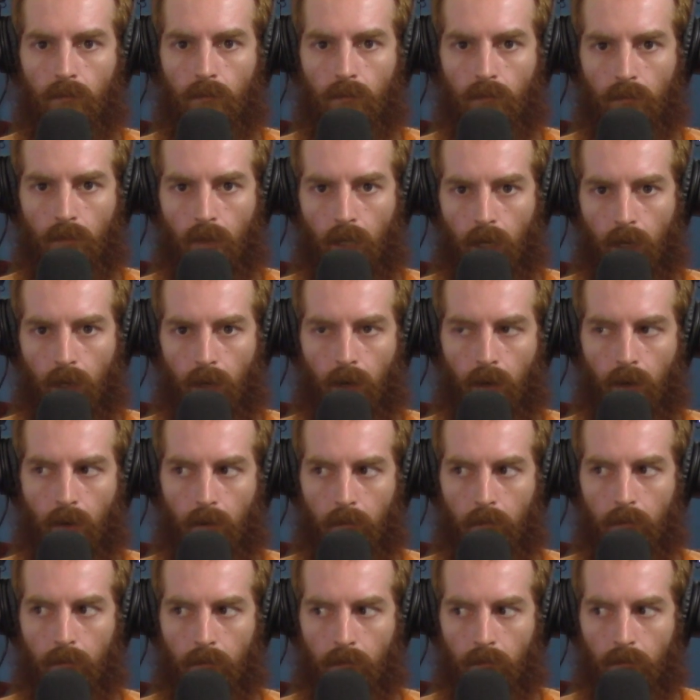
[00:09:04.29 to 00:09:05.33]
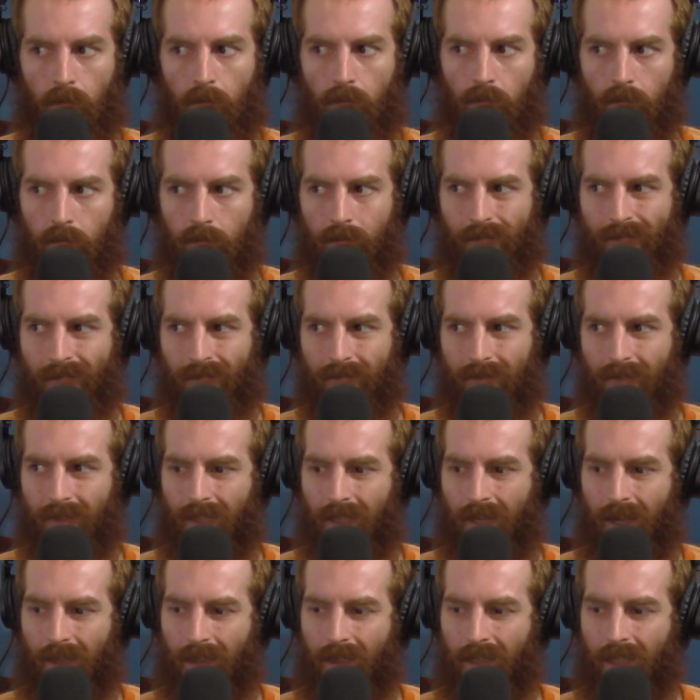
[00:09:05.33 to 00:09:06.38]
I
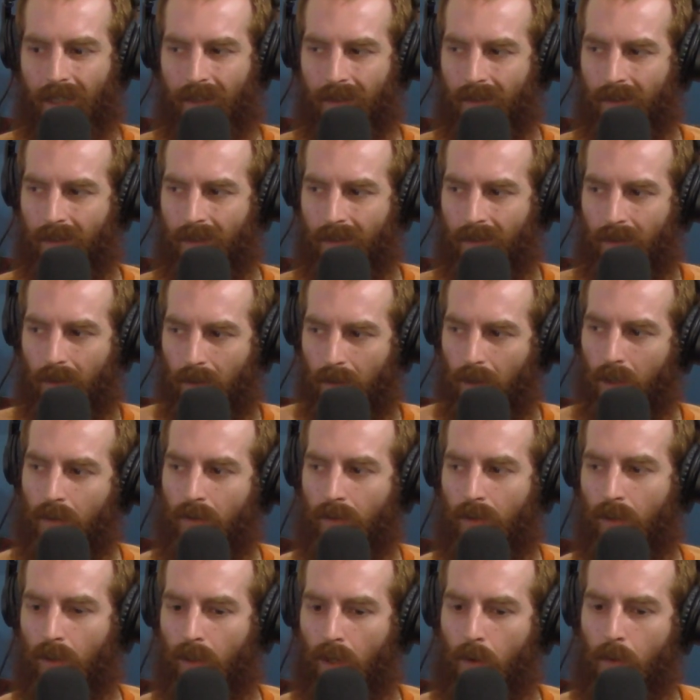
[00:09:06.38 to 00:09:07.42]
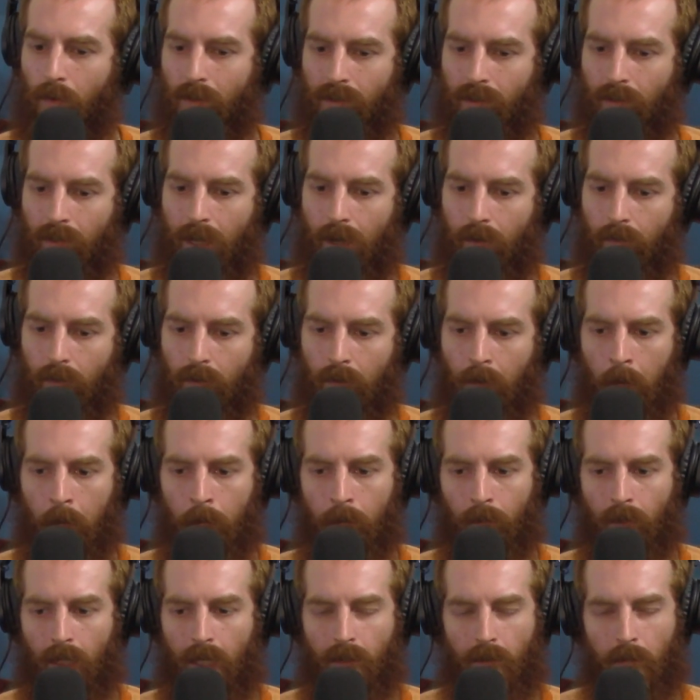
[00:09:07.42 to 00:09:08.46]
think the lowest level
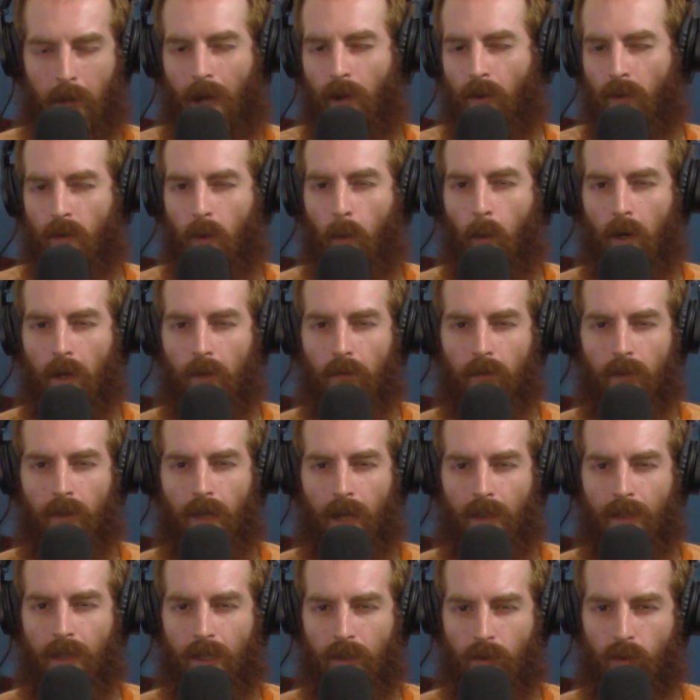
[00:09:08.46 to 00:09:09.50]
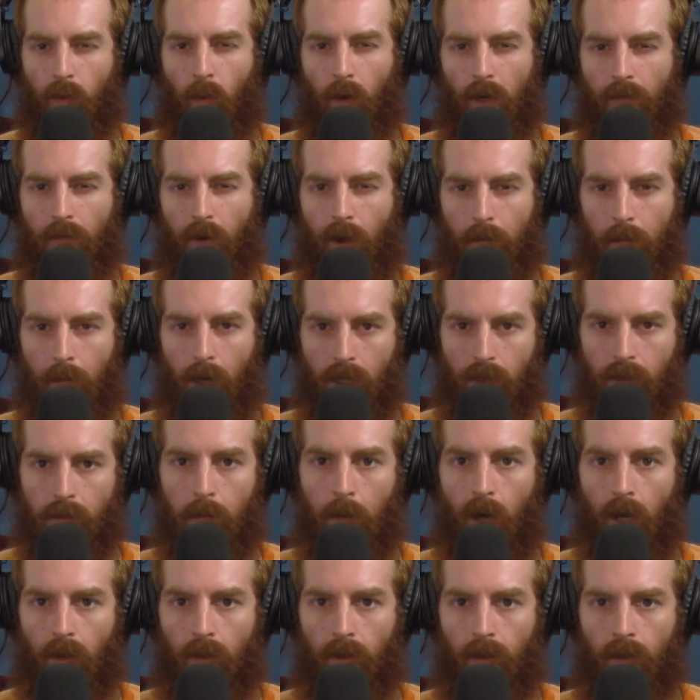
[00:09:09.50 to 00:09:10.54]
is about 20, I think it's $25 a
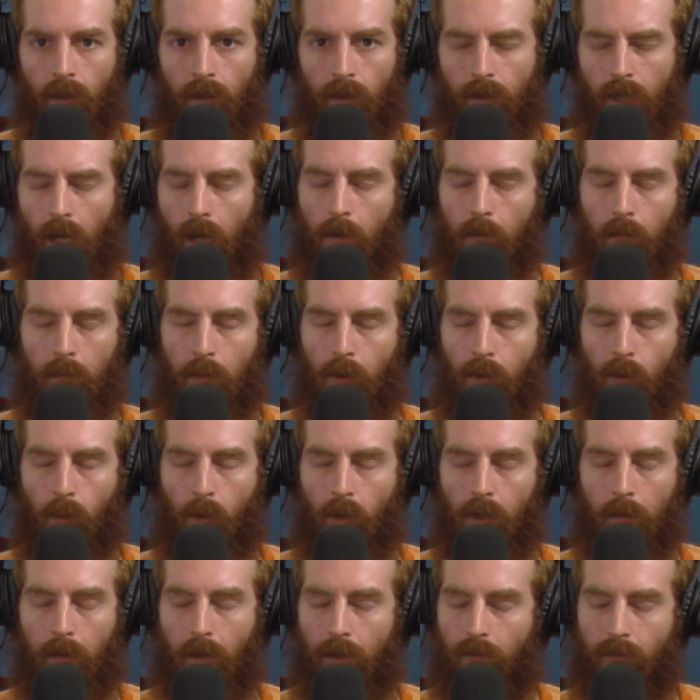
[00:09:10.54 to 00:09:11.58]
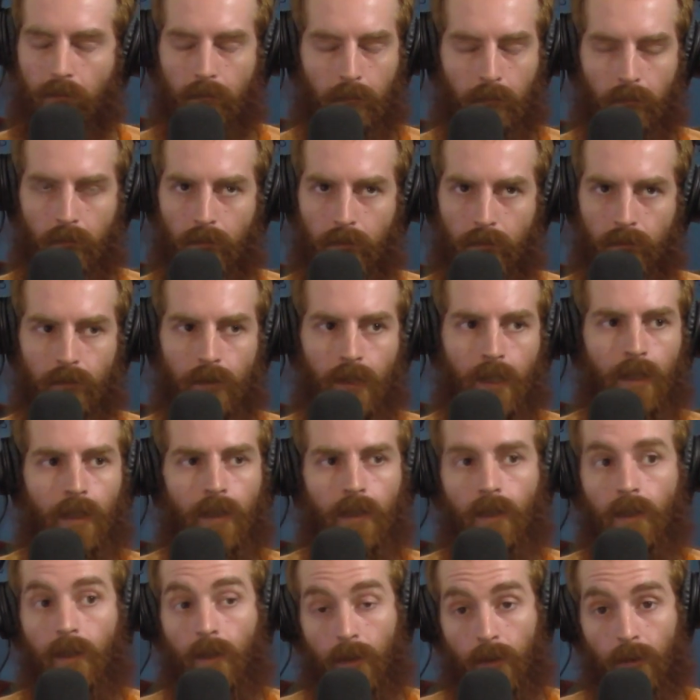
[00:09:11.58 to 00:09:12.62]
month. Not 25.
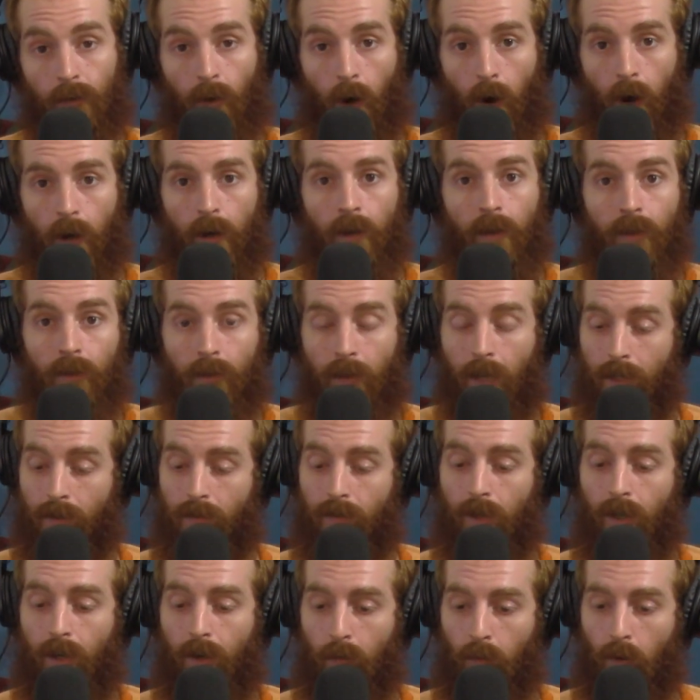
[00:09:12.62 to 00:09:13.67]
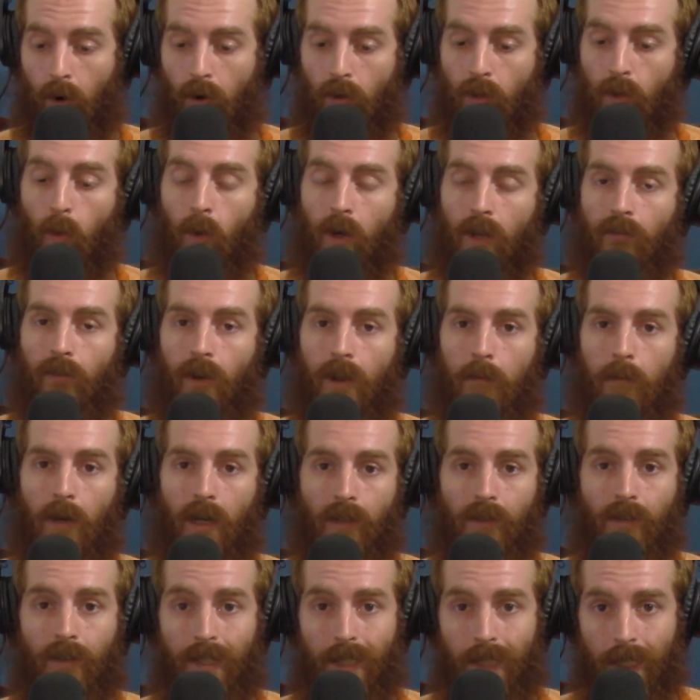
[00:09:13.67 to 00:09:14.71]
Sorry, that's wrong.
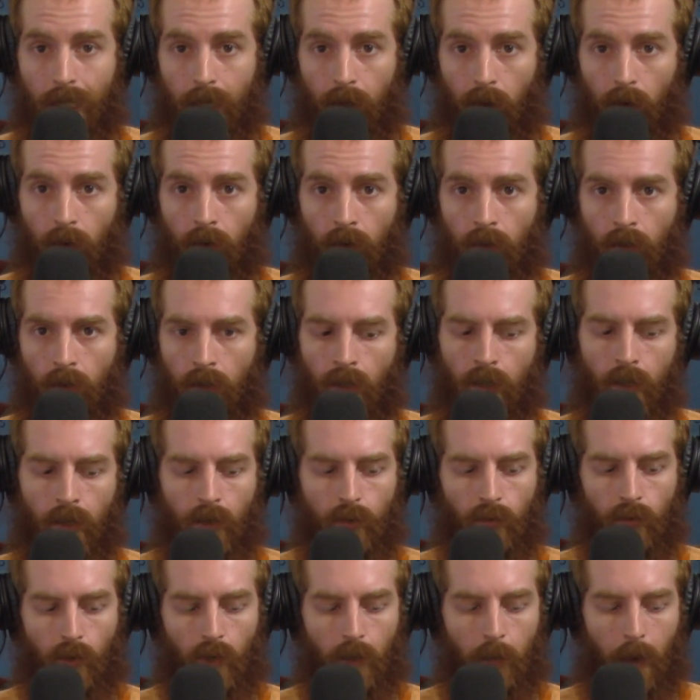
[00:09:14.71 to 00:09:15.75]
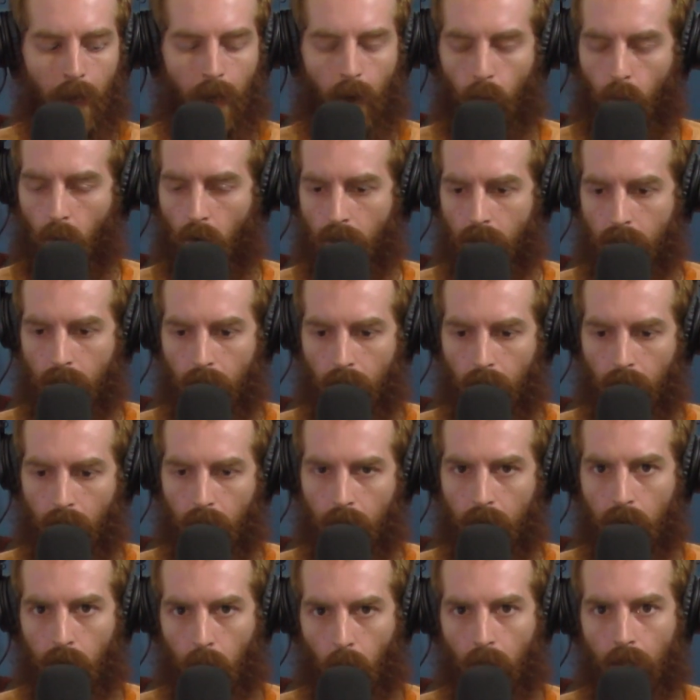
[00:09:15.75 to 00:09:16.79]
$25 a year. So you pay once a
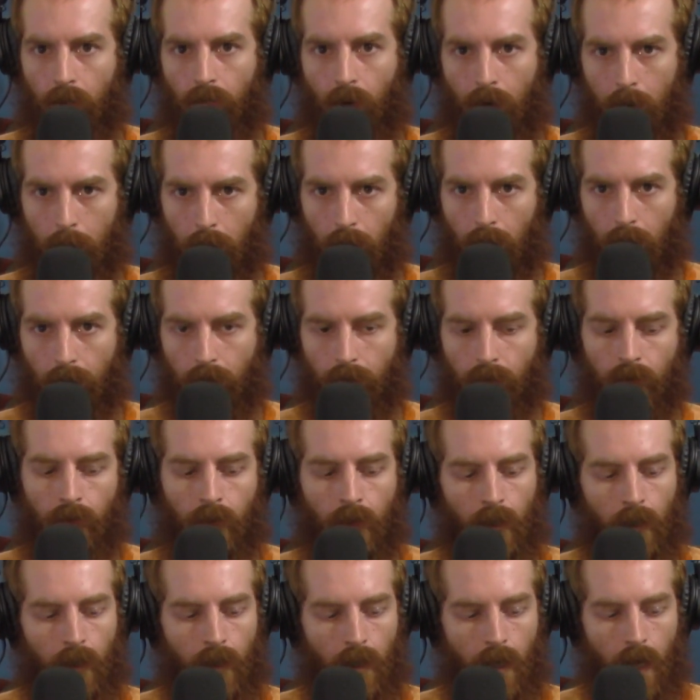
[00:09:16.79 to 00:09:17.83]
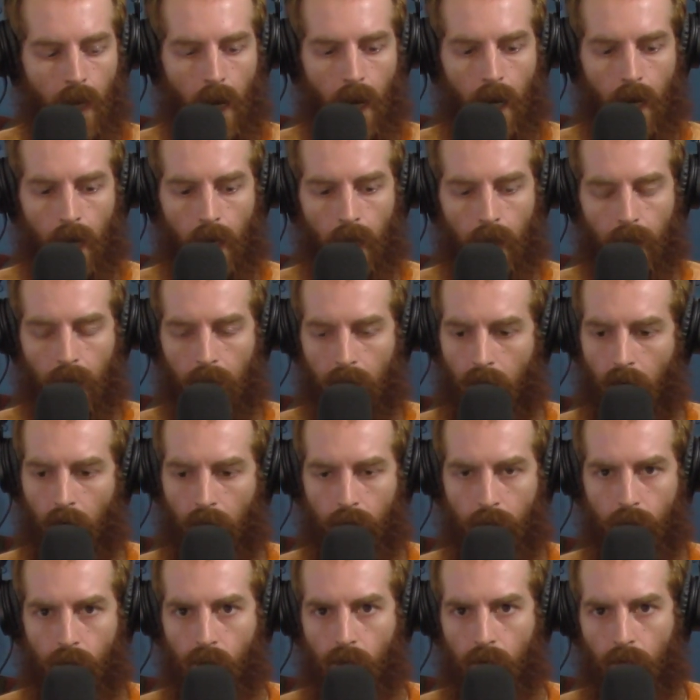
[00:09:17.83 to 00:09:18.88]
year, $25, and that
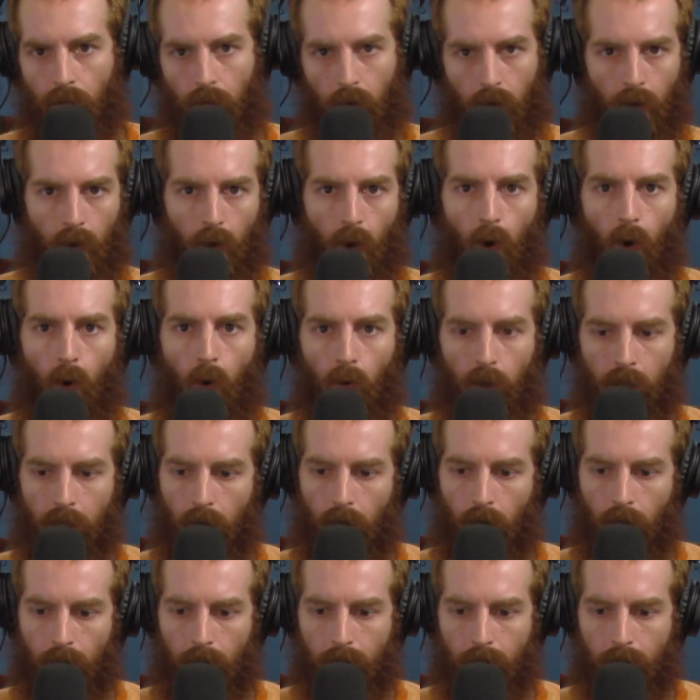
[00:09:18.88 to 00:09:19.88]
covers you for the whole year.